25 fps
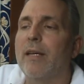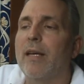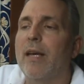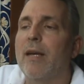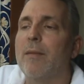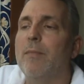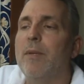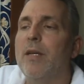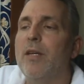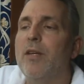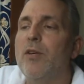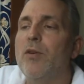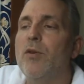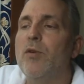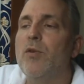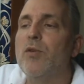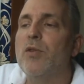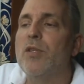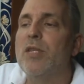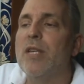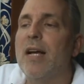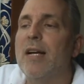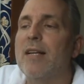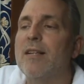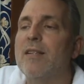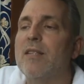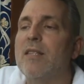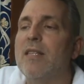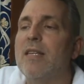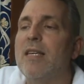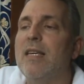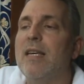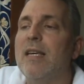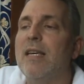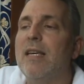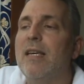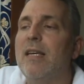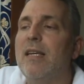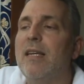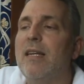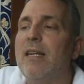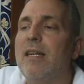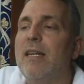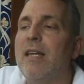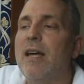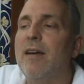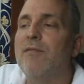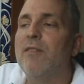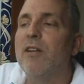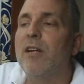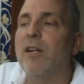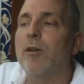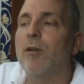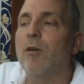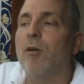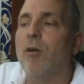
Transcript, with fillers: can be used as the indefinite